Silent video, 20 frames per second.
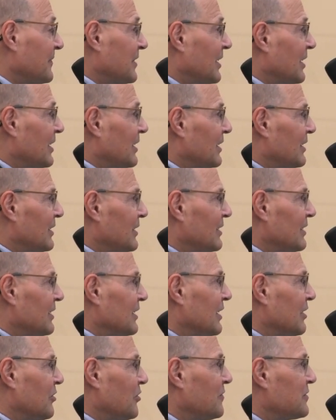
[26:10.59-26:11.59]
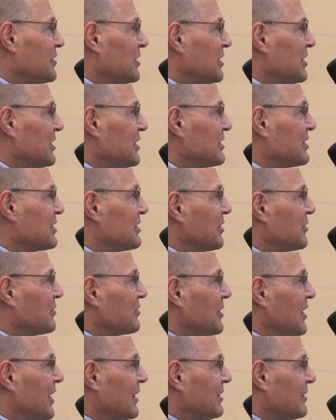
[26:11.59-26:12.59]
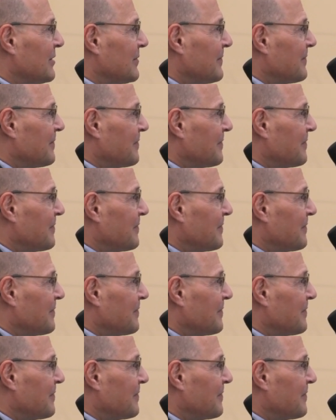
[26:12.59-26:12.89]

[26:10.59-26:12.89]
And often it is so that